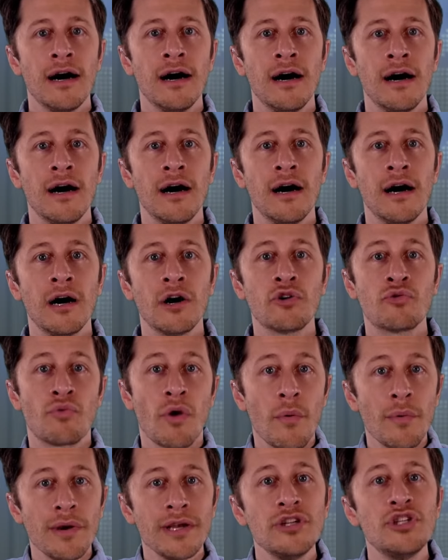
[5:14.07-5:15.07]
uh,
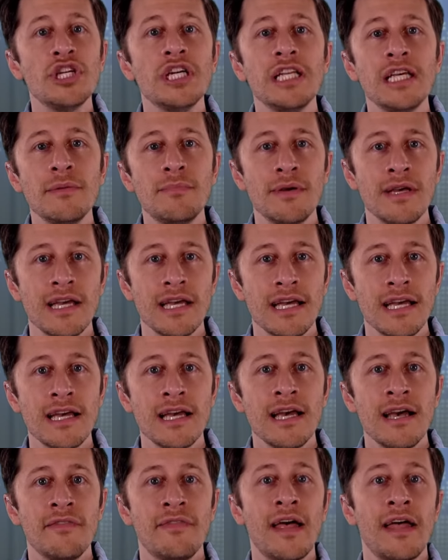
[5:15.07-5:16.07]
growing
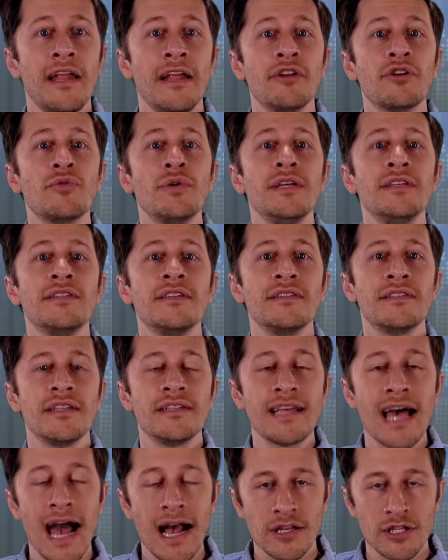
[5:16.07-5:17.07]
GDP that increases the
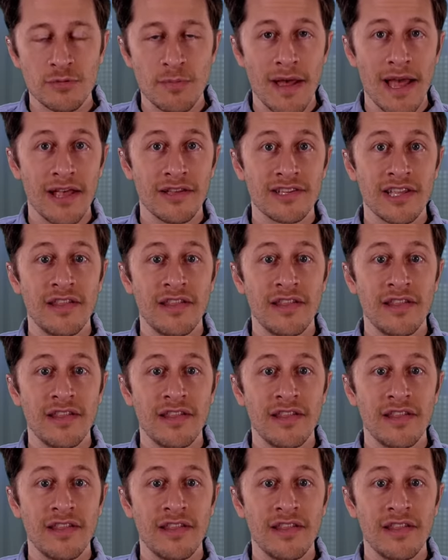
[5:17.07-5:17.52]
tax base,